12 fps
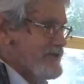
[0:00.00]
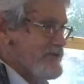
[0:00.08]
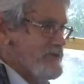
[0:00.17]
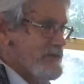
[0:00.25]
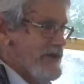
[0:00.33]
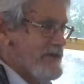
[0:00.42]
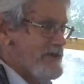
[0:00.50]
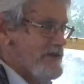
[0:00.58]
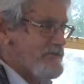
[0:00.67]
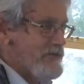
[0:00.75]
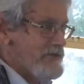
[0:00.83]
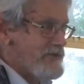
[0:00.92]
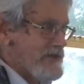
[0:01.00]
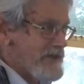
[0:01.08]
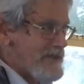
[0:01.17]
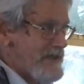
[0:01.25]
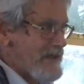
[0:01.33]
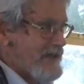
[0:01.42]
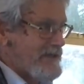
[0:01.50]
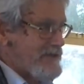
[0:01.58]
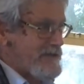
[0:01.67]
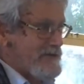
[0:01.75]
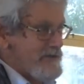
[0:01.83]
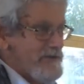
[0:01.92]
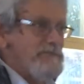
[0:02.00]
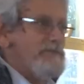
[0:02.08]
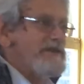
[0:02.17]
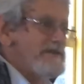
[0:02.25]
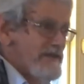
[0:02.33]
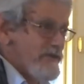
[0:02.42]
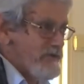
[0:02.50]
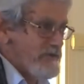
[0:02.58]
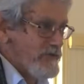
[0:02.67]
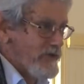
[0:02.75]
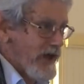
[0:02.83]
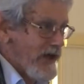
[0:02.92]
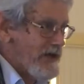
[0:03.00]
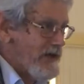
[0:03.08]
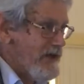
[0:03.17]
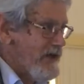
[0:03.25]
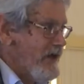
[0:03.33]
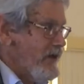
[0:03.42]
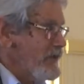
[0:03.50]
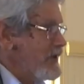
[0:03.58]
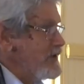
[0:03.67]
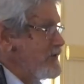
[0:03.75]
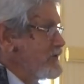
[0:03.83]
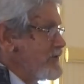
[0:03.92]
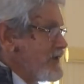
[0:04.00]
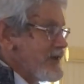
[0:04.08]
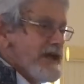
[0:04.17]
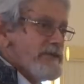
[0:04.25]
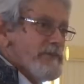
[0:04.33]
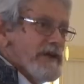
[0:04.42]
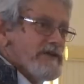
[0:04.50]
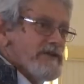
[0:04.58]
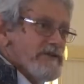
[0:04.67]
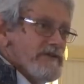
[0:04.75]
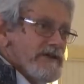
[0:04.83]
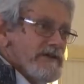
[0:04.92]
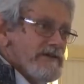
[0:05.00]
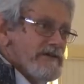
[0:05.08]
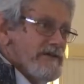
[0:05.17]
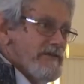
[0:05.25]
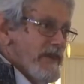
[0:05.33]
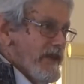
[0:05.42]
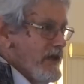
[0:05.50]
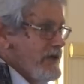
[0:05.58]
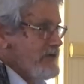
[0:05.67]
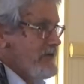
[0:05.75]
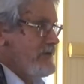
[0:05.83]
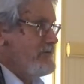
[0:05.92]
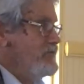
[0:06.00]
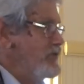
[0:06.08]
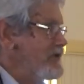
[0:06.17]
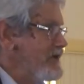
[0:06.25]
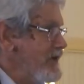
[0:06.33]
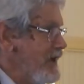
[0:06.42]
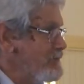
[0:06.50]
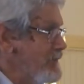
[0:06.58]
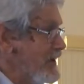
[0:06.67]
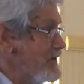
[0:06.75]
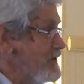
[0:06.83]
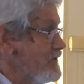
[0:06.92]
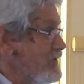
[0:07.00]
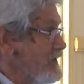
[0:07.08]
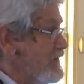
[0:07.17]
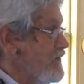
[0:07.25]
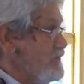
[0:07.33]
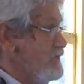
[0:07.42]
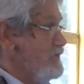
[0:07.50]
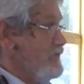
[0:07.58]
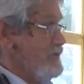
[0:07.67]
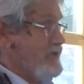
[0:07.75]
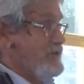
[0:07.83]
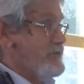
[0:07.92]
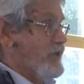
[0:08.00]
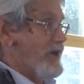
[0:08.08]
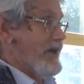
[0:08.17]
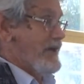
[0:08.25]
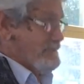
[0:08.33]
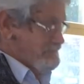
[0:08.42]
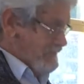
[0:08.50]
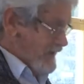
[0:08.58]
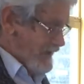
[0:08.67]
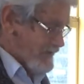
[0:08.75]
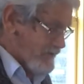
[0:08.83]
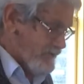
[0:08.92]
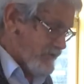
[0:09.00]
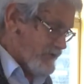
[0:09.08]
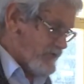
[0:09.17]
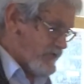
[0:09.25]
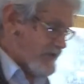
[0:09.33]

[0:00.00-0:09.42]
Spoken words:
that you may think, firstly, he's completely off track. We're going to look at the gut bacteria. So what's the gut bacteria got to do with the brain, as the first